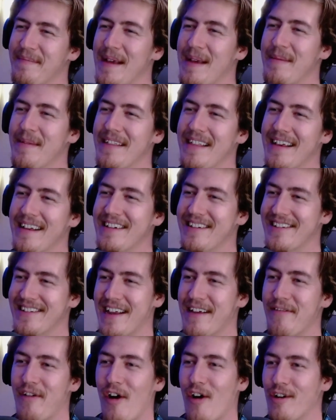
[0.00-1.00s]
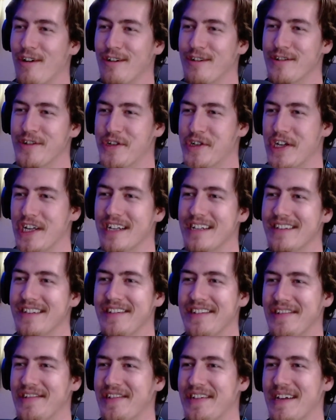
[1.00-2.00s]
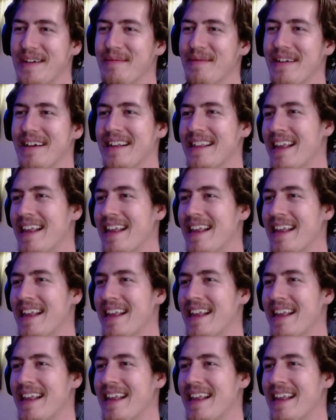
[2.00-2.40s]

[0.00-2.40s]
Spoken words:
Maybe they just have harder shins or something like